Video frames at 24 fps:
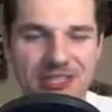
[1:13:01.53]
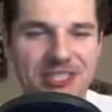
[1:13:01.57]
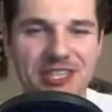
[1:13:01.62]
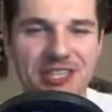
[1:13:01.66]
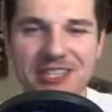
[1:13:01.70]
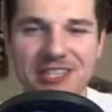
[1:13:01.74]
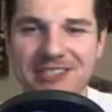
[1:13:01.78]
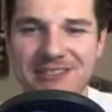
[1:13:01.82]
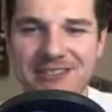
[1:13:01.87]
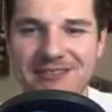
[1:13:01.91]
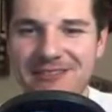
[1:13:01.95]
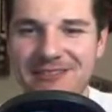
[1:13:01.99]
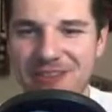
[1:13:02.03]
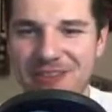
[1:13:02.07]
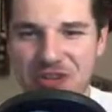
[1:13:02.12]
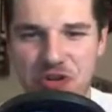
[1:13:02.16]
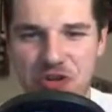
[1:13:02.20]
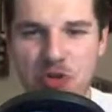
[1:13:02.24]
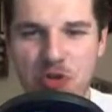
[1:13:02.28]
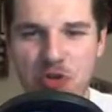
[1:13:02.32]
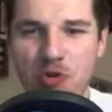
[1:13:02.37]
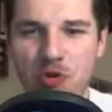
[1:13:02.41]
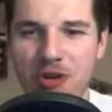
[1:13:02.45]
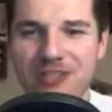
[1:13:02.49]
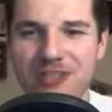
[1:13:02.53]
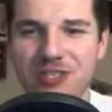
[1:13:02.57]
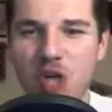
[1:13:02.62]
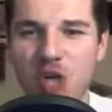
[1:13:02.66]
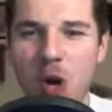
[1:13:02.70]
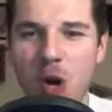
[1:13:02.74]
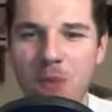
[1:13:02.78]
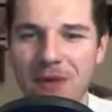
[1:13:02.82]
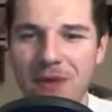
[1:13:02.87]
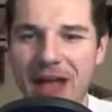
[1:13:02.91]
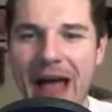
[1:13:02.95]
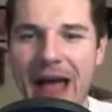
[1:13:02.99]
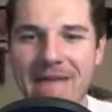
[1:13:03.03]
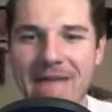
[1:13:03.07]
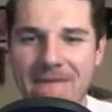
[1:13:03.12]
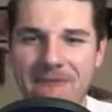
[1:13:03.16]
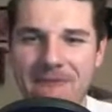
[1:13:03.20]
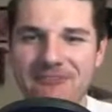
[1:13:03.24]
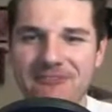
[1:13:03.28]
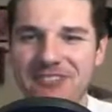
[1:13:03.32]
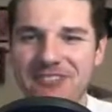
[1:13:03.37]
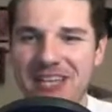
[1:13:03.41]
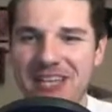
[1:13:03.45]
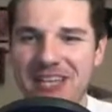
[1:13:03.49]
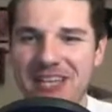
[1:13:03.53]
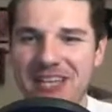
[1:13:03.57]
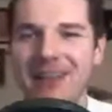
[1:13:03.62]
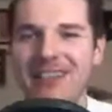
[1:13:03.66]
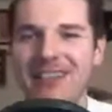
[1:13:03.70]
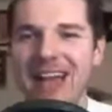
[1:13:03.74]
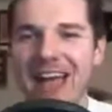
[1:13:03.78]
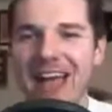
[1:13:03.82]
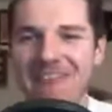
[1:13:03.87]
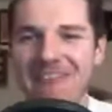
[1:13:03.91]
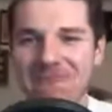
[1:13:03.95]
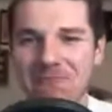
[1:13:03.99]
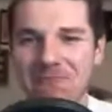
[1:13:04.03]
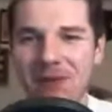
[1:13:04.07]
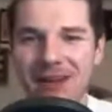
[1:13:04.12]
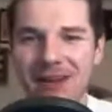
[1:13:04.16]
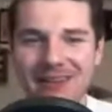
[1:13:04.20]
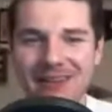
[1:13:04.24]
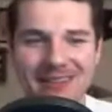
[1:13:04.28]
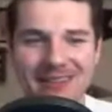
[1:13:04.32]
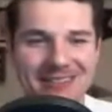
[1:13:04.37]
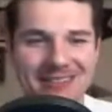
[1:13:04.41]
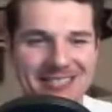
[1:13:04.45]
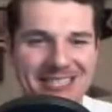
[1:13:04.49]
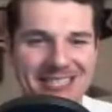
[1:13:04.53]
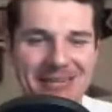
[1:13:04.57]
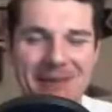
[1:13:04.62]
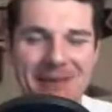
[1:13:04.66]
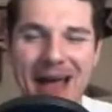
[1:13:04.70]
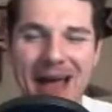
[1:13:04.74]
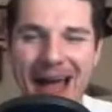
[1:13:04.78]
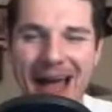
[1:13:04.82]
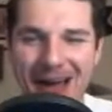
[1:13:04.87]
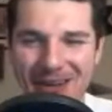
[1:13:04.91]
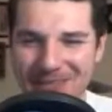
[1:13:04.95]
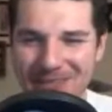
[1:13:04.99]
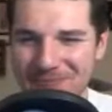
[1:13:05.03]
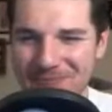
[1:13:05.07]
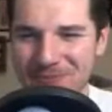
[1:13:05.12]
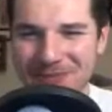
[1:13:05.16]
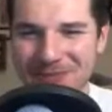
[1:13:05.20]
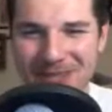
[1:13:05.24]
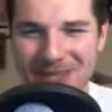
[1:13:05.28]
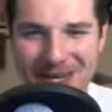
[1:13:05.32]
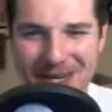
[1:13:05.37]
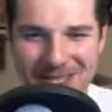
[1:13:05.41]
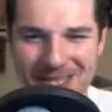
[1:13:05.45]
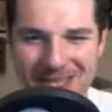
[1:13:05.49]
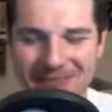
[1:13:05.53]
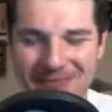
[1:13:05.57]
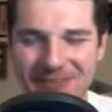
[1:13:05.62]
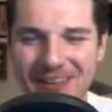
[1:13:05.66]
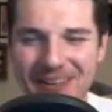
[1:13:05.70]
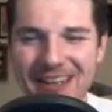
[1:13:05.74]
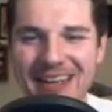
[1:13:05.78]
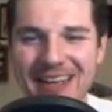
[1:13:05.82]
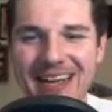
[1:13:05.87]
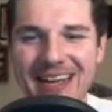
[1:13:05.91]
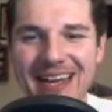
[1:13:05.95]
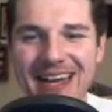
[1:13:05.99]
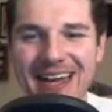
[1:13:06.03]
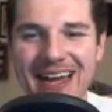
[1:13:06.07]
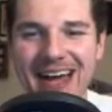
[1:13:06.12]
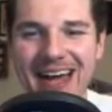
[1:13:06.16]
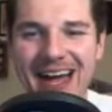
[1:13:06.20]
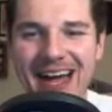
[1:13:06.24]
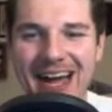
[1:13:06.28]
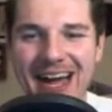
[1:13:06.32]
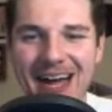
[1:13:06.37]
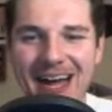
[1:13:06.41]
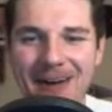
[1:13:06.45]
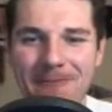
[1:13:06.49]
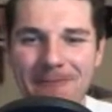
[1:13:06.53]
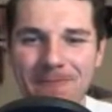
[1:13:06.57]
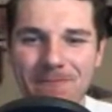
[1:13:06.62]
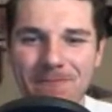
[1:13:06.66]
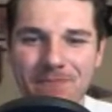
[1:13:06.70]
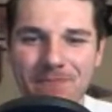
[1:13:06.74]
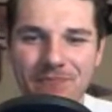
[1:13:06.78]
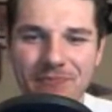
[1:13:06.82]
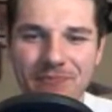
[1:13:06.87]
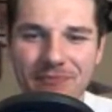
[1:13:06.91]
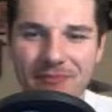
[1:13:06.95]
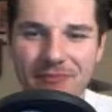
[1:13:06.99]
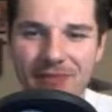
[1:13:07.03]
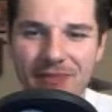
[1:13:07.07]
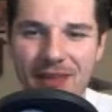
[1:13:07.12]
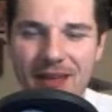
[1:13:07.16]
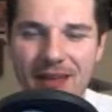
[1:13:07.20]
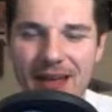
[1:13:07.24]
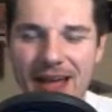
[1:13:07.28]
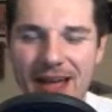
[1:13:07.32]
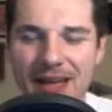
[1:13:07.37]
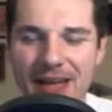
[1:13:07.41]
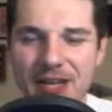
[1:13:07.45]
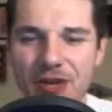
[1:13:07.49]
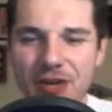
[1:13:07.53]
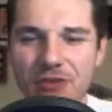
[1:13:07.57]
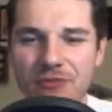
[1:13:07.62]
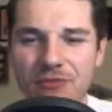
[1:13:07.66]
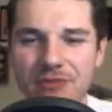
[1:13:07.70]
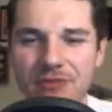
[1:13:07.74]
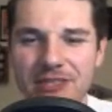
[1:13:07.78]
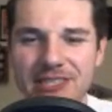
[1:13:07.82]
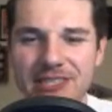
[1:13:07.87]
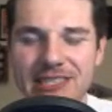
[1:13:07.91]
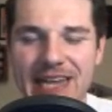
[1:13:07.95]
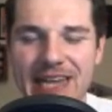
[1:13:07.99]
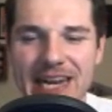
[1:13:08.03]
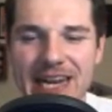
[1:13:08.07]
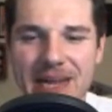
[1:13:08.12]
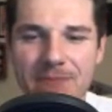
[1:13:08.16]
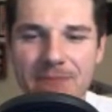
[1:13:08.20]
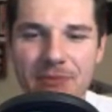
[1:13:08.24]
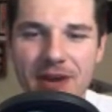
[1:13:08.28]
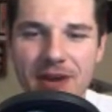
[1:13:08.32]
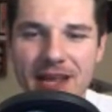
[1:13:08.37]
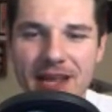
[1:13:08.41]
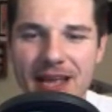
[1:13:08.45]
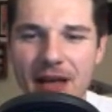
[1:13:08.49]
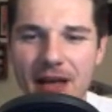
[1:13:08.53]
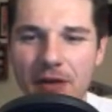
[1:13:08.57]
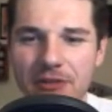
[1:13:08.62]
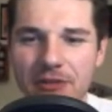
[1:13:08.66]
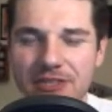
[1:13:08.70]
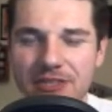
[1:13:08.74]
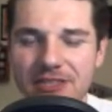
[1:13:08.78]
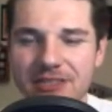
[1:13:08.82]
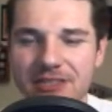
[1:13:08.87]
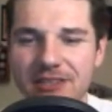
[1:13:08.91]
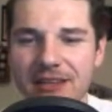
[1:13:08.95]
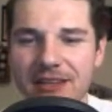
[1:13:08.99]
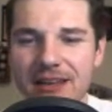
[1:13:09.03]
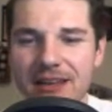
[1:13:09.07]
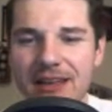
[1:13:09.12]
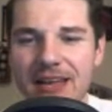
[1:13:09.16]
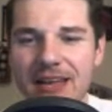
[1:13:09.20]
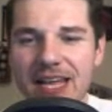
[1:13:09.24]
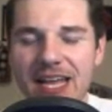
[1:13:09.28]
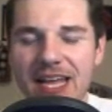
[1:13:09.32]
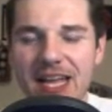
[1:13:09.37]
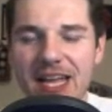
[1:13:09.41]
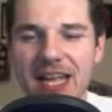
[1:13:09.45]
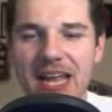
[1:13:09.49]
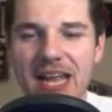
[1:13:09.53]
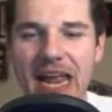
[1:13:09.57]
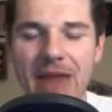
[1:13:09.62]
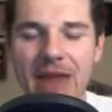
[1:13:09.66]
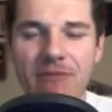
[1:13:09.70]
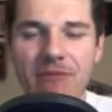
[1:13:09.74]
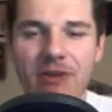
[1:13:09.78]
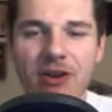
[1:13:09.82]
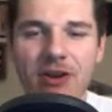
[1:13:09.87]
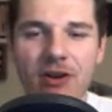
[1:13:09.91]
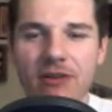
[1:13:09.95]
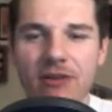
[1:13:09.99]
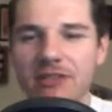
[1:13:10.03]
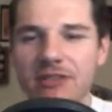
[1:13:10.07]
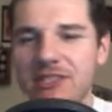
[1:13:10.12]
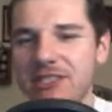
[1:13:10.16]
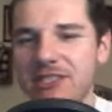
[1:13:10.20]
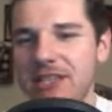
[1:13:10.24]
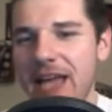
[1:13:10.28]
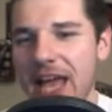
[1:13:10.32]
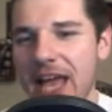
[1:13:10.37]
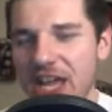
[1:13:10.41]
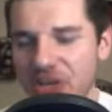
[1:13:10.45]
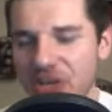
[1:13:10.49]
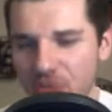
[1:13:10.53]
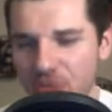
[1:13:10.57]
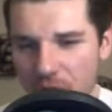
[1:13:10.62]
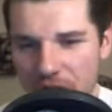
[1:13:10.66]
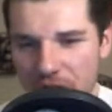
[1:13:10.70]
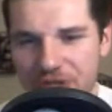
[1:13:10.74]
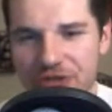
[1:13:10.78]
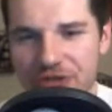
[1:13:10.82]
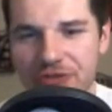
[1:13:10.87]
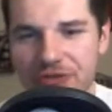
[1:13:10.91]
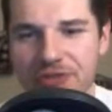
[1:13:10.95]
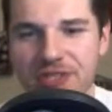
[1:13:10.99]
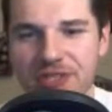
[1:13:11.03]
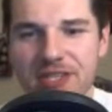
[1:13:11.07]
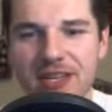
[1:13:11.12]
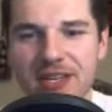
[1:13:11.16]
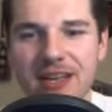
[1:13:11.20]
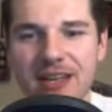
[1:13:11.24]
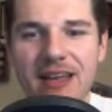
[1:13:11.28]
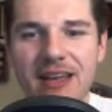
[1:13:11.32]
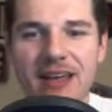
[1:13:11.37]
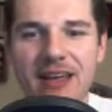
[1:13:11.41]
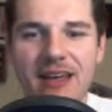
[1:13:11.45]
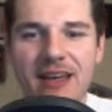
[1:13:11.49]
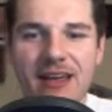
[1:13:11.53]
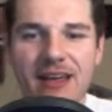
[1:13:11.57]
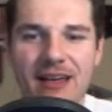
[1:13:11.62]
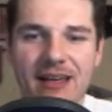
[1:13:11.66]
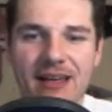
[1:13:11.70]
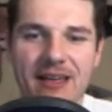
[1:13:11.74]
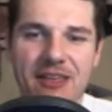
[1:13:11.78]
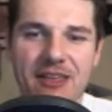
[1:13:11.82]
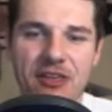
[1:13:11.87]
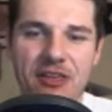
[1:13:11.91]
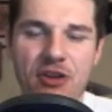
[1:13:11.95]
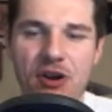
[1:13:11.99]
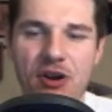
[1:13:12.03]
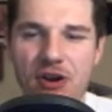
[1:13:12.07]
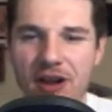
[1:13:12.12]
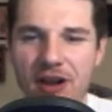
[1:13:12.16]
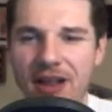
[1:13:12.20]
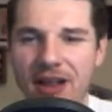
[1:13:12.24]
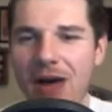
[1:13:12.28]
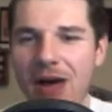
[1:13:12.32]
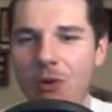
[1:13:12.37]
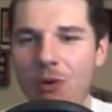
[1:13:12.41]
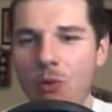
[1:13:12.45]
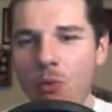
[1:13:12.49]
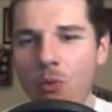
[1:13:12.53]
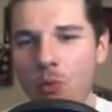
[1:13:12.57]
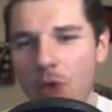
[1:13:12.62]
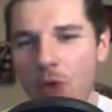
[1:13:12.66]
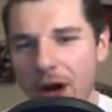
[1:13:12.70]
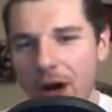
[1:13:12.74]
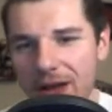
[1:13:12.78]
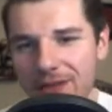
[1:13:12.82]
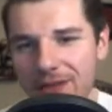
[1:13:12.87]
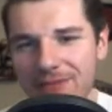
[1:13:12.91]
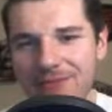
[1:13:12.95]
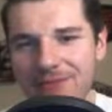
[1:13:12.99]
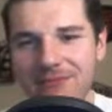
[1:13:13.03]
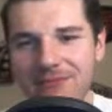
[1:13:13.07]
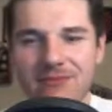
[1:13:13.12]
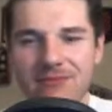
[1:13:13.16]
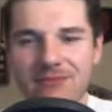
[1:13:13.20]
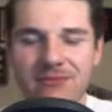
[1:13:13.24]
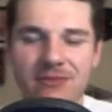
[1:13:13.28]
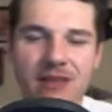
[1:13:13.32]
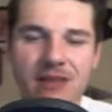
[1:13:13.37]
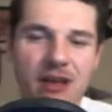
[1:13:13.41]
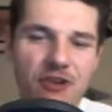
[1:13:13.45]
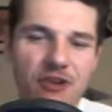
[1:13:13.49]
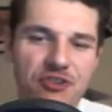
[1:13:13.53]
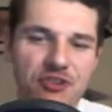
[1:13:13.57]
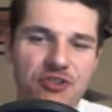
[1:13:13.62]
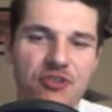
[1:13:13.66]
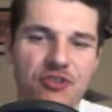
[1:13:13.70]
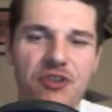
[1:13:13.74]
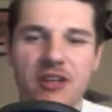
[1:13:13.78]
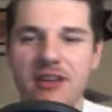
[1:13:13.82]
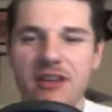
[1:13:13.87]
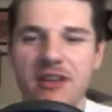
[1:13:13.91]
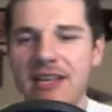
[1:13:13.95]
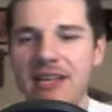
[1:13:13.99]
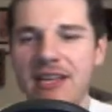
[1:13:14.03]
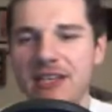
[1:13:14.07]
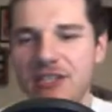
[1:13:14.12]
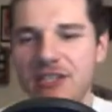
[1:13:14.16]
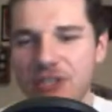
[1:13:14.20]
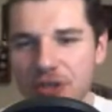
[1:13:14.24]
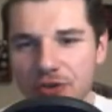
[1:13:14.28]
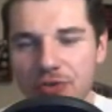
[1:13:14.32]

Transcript: who is just the shortest armed guy I've ever seen in my life, but somehow is productive. I don't see anybody else in regards to edge rushers. You already got one. Not sure you need two.